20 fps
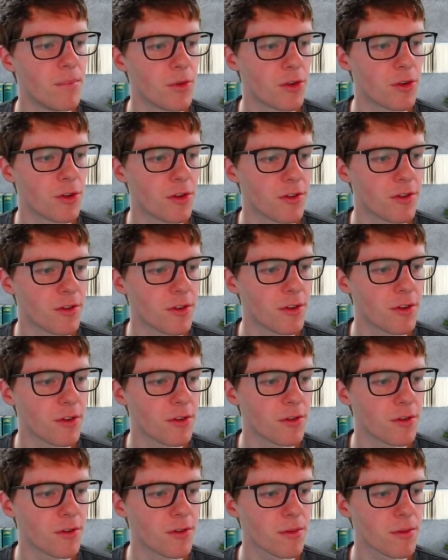So this
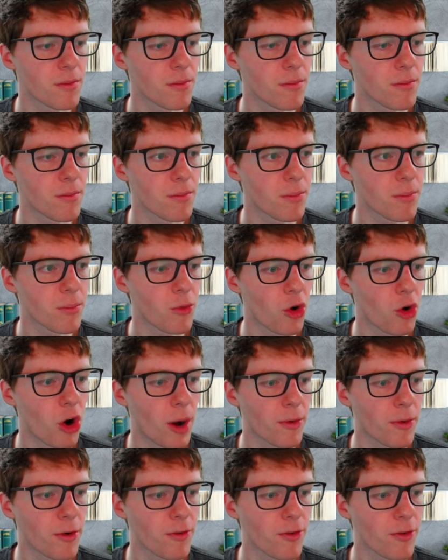is
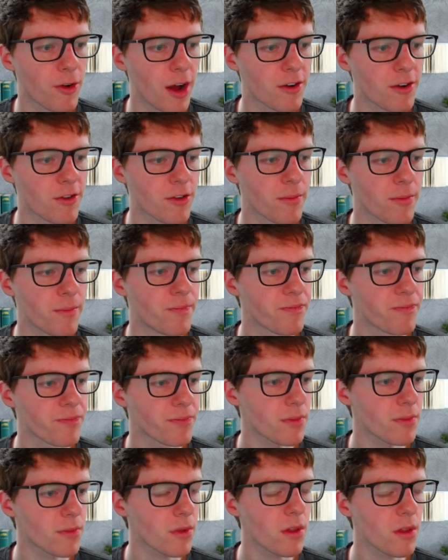proper fraction.
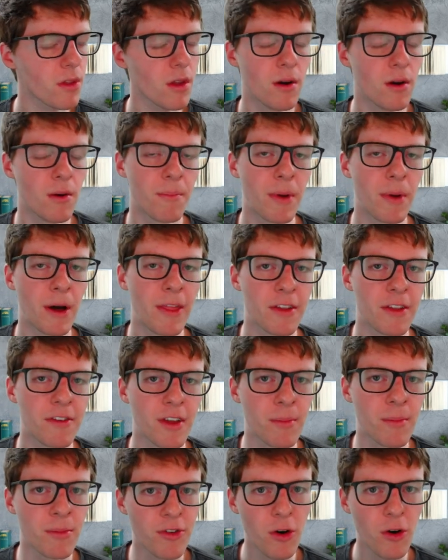By that
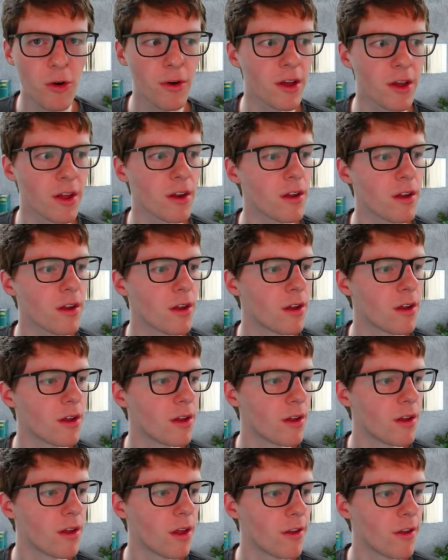same token,
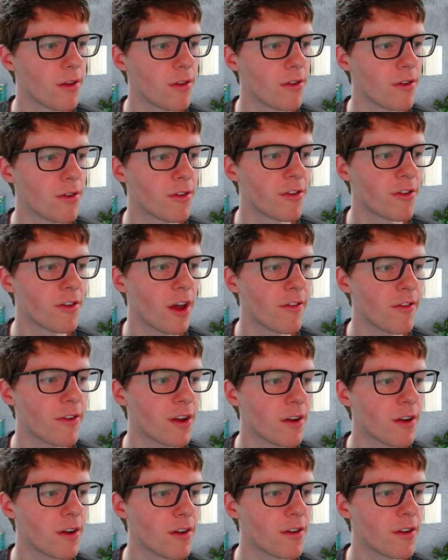
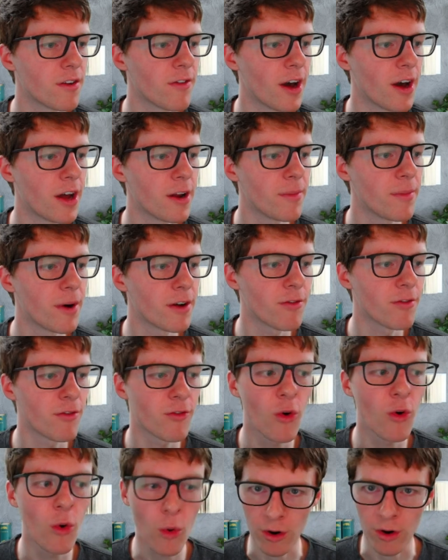7 divided by
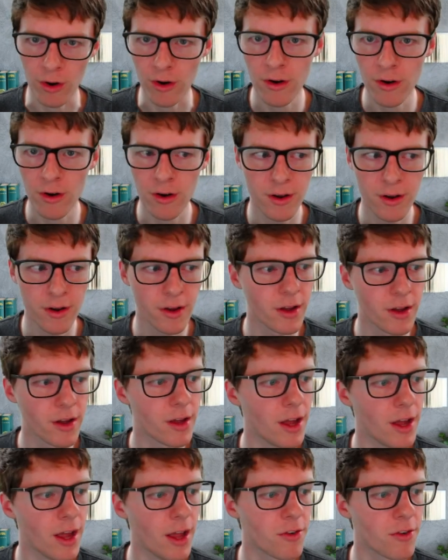4
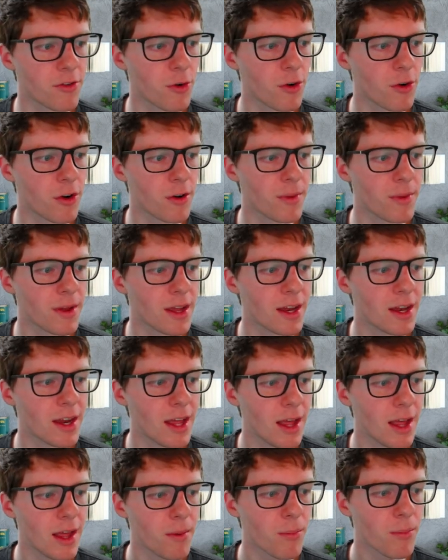is going to be an
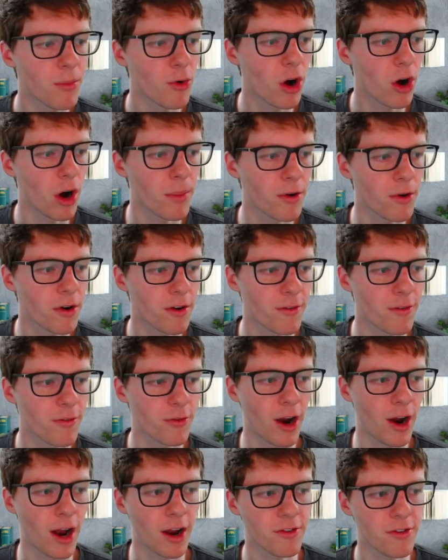improper
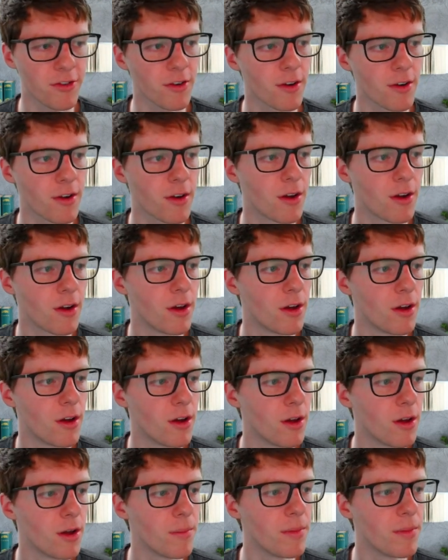fraction
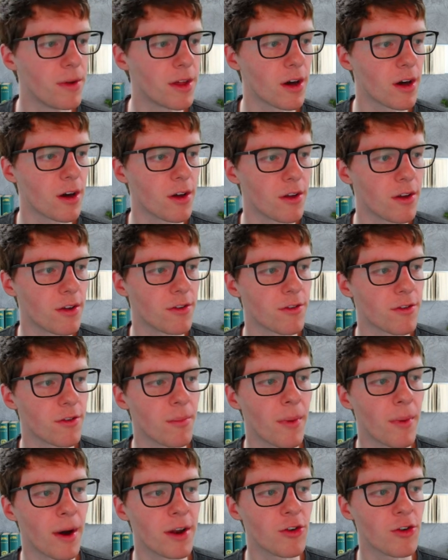because
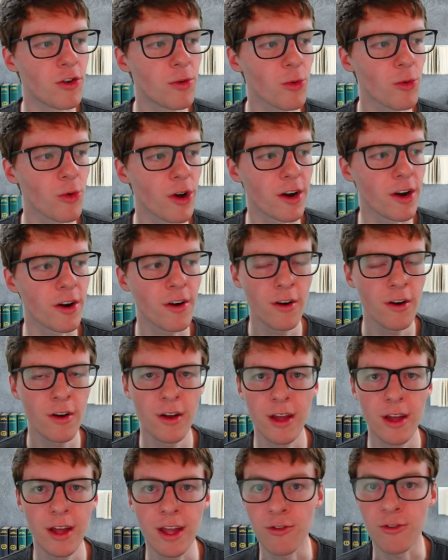my numerator
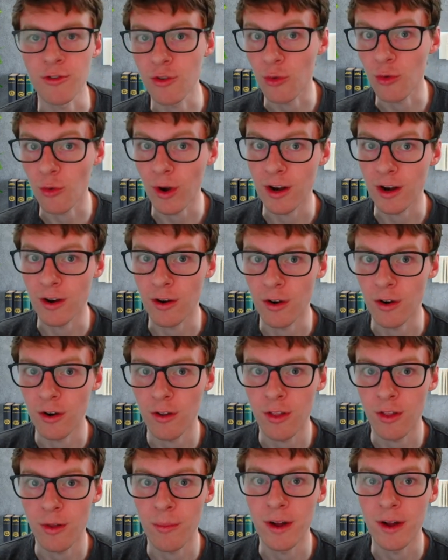is greater
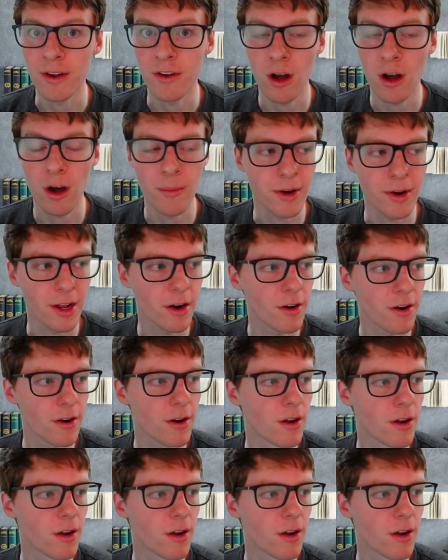than my denominator.